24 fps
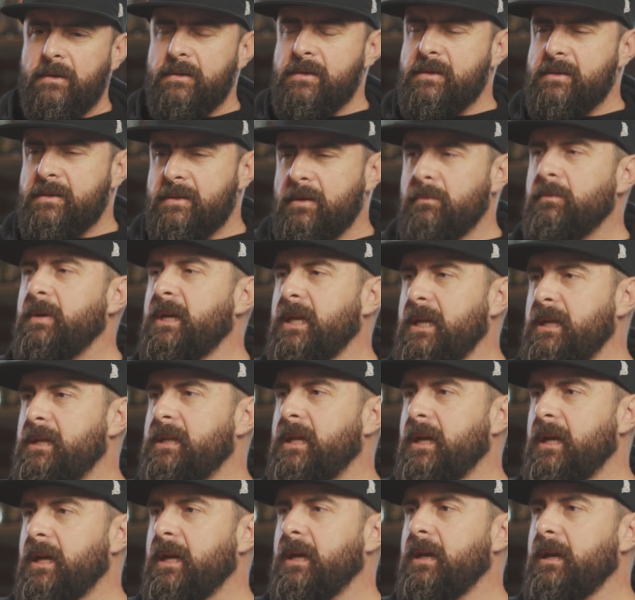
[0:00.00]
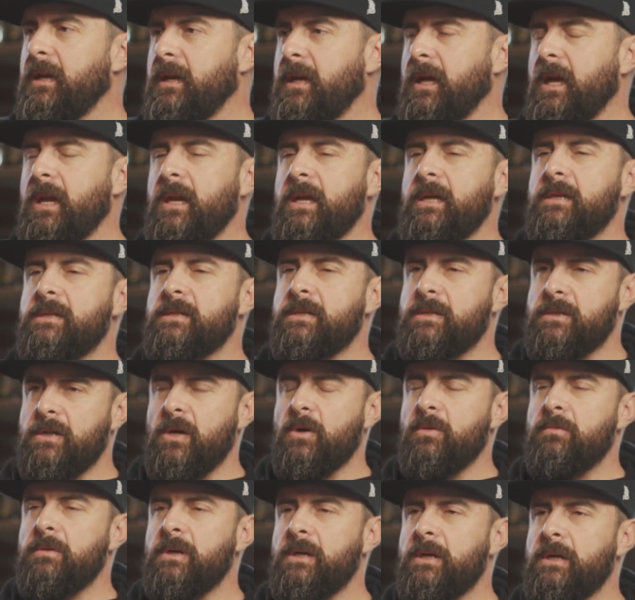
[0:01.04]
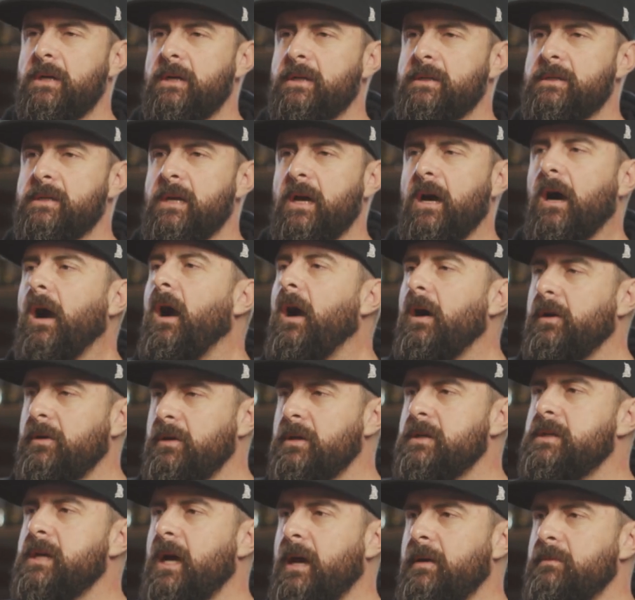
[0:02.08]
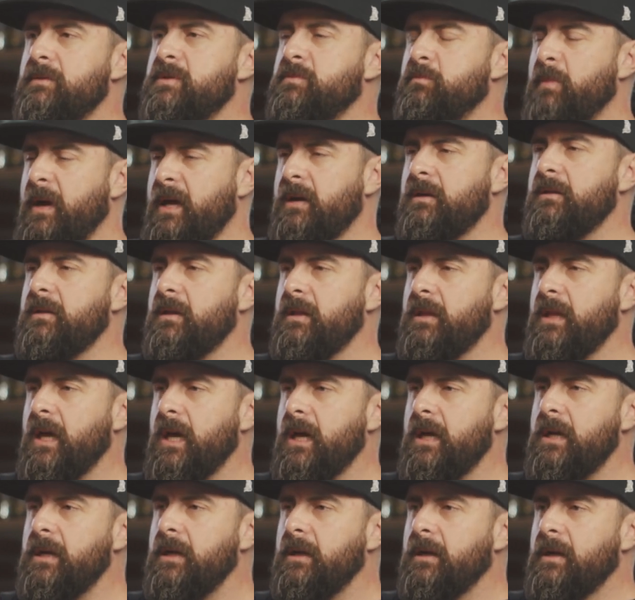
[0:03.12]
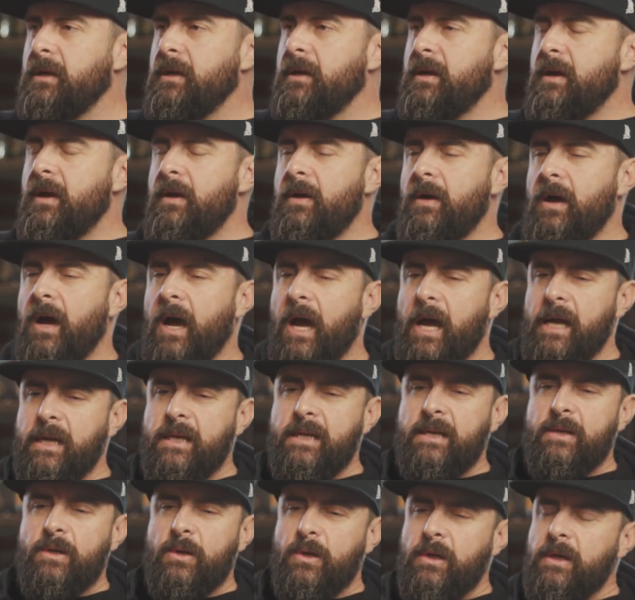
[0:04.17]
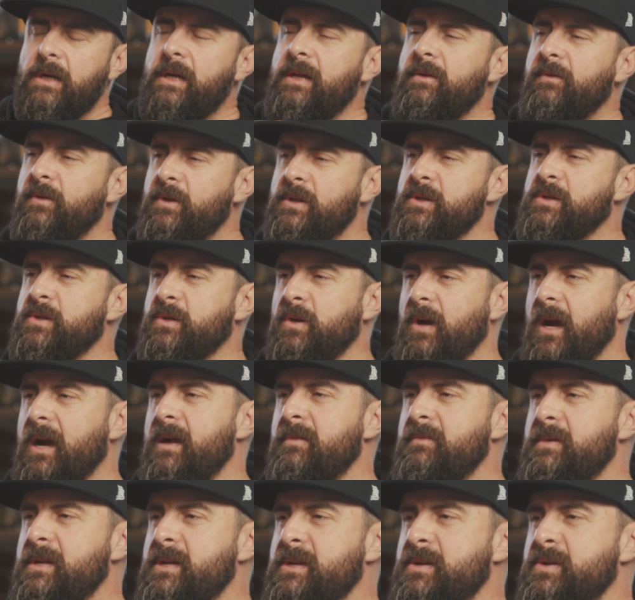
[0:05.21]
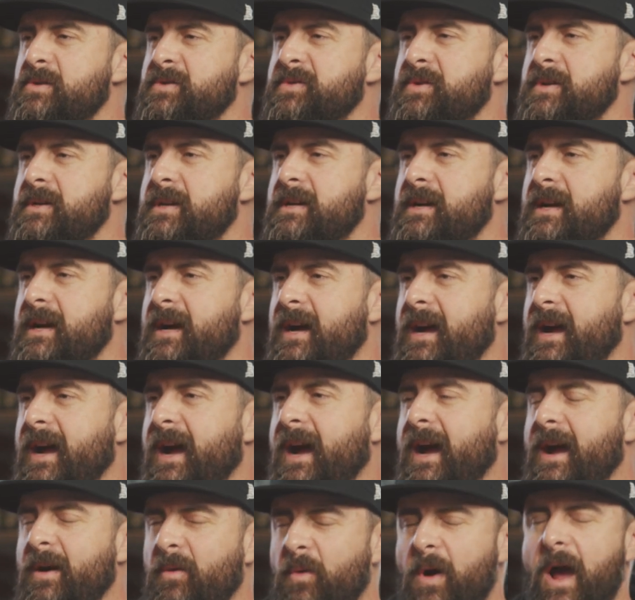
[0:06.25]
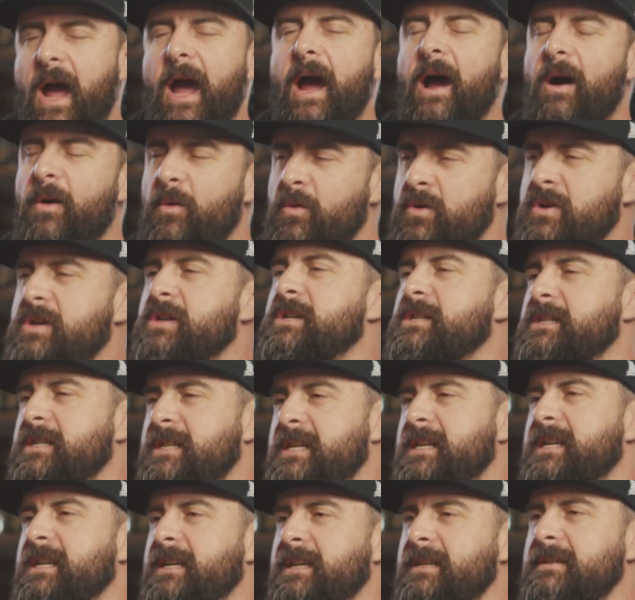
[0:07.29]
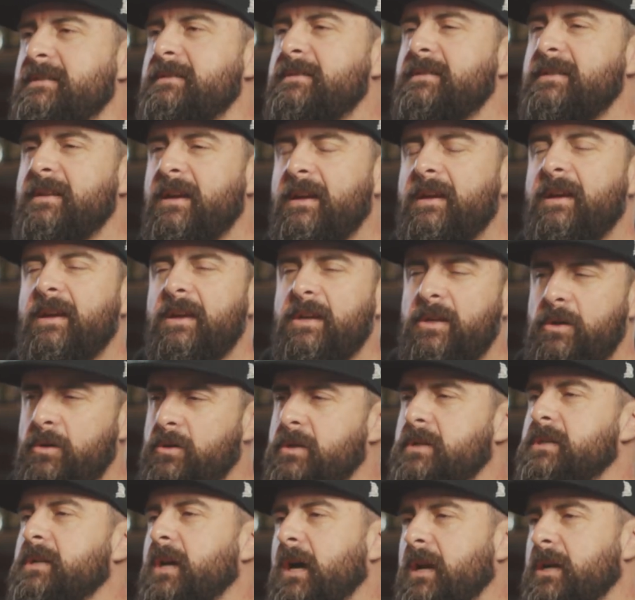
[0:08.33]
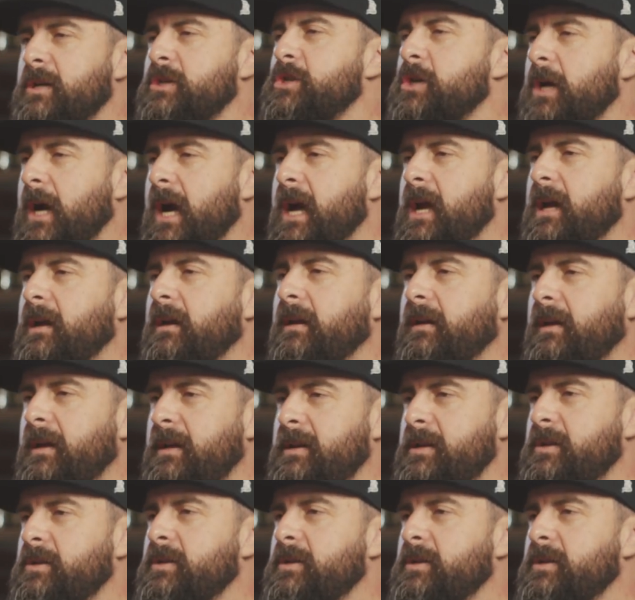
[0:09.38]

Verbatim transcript: somebody did it. Getting sober is a hundred times better than that. I couldn't even describe to you how good it is. You just got to try it and